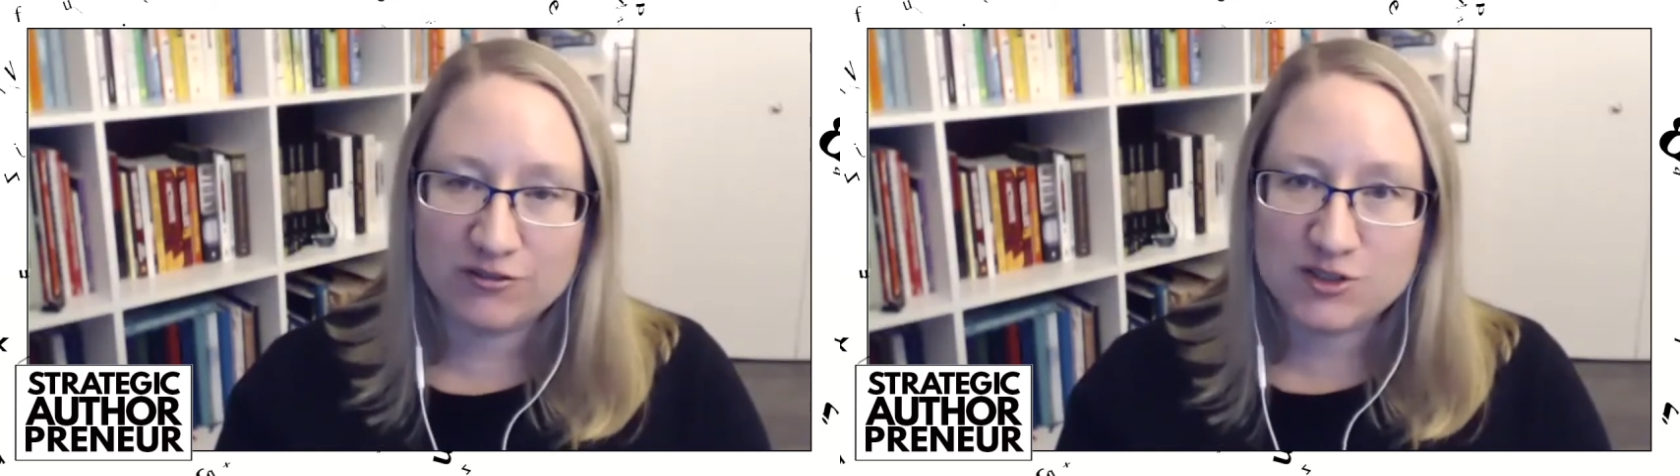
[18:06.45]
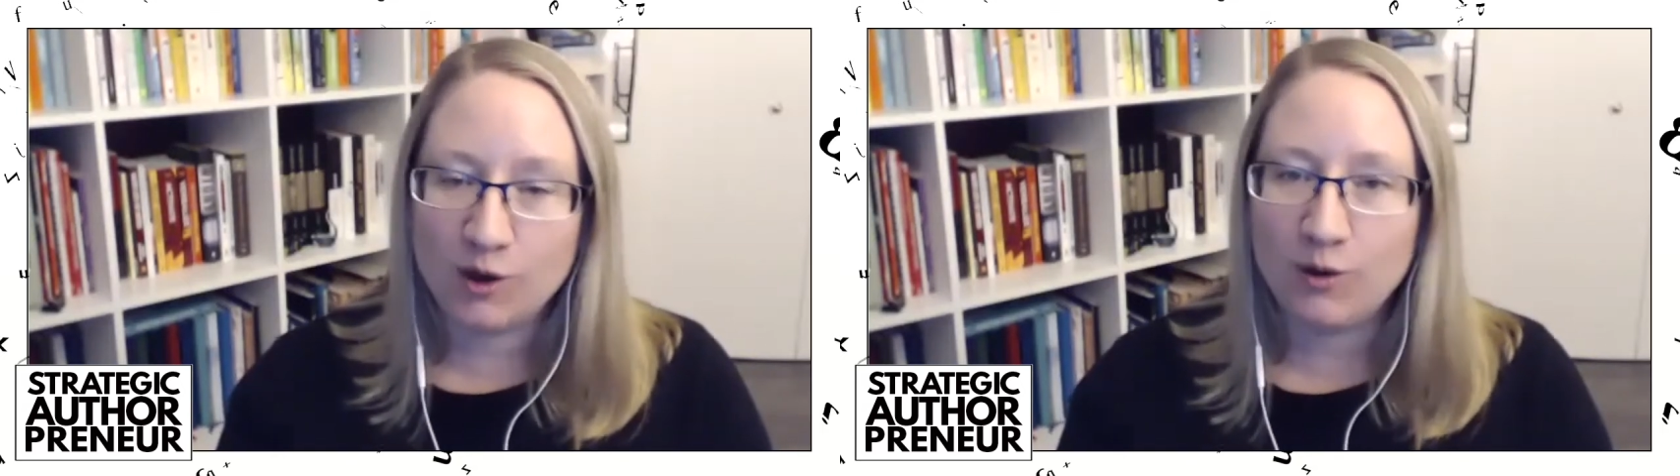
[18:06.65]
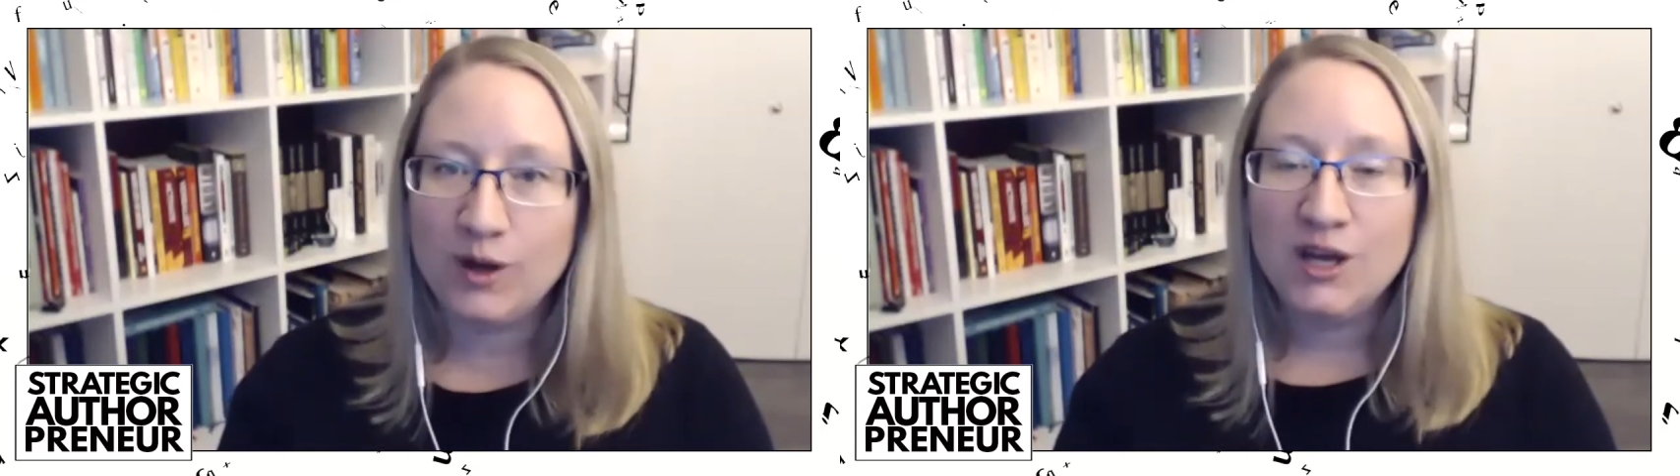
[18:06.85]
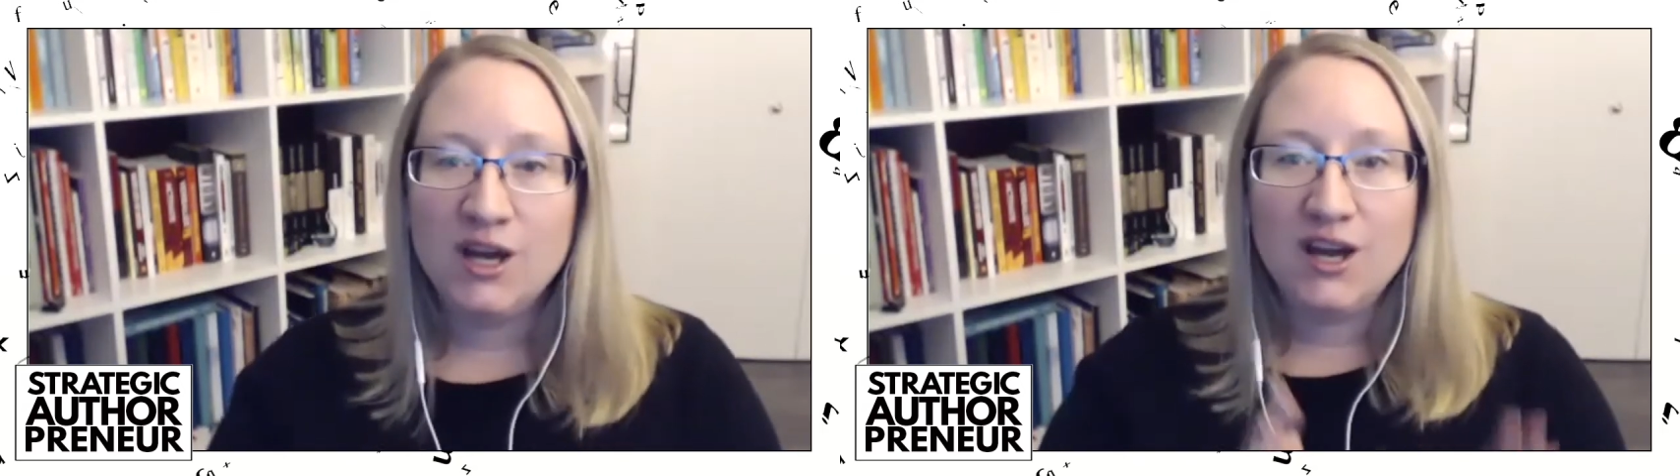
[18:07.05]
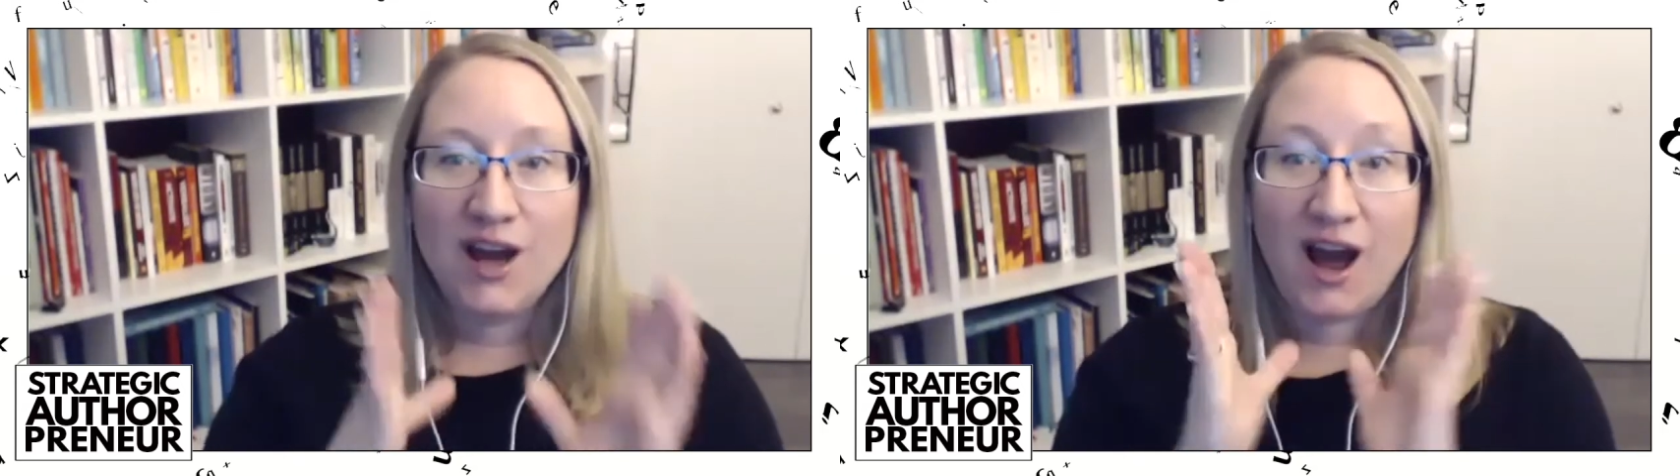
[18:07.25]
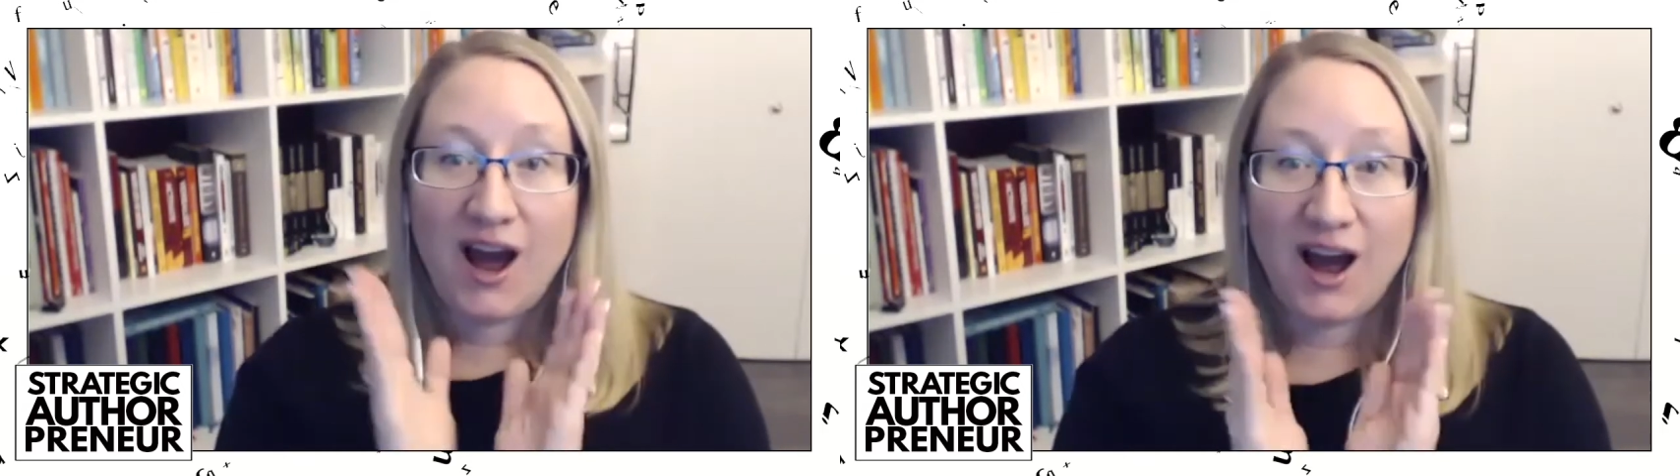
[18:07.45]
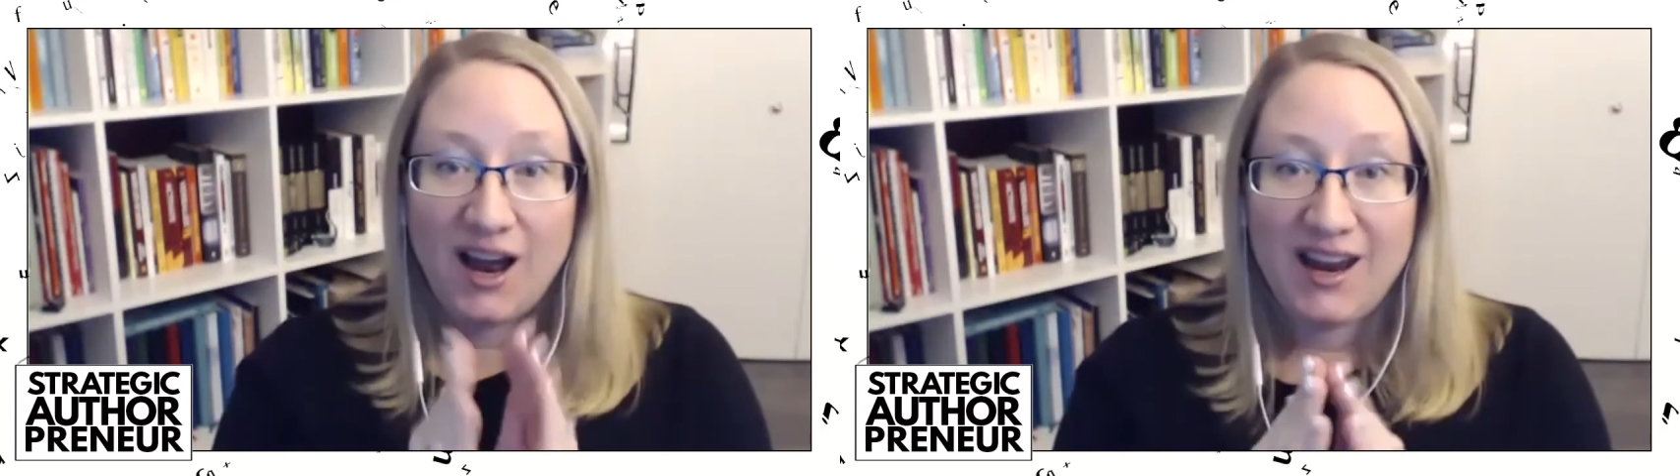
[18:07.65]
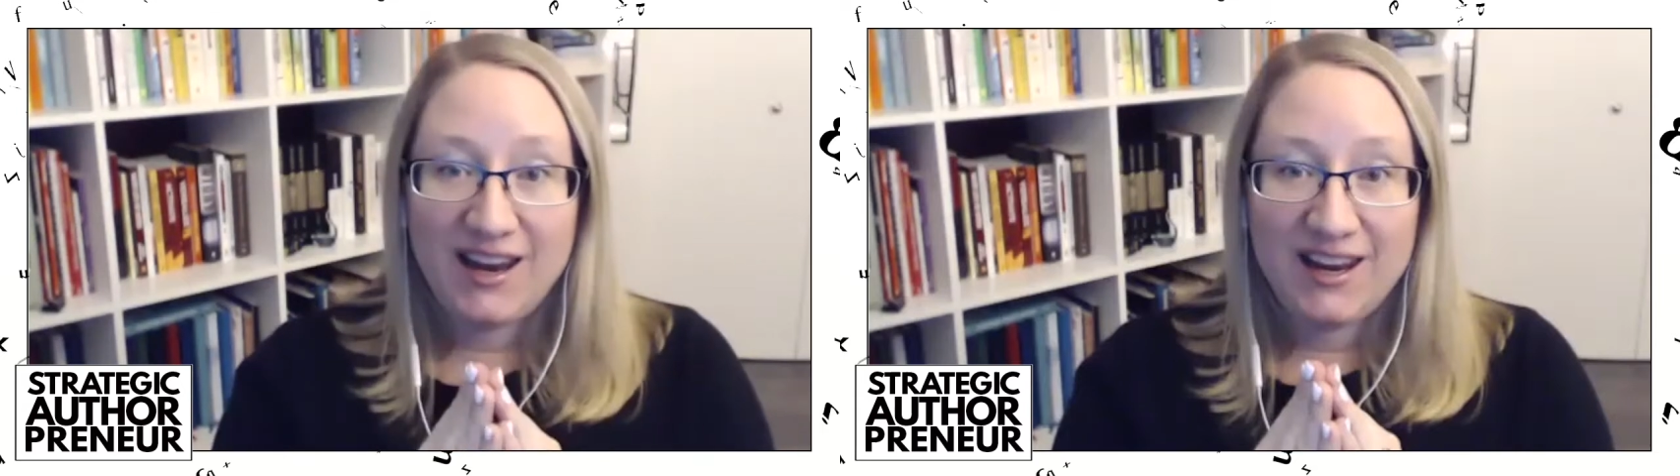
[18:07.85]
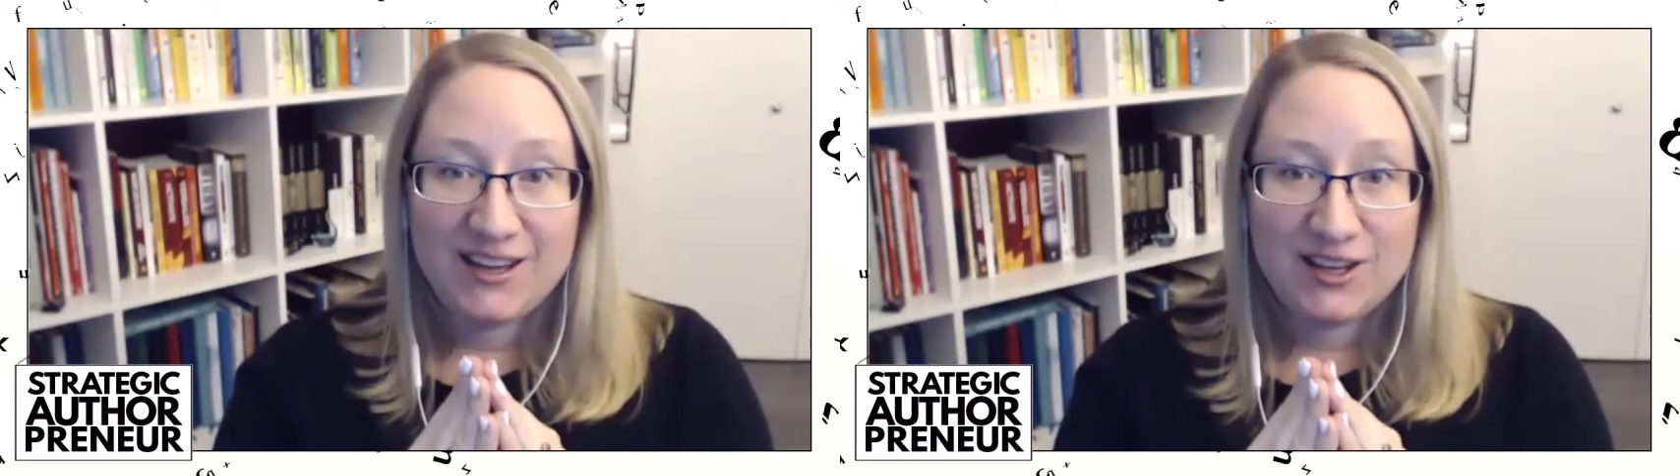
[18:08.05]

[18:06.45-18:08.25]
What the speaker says: So I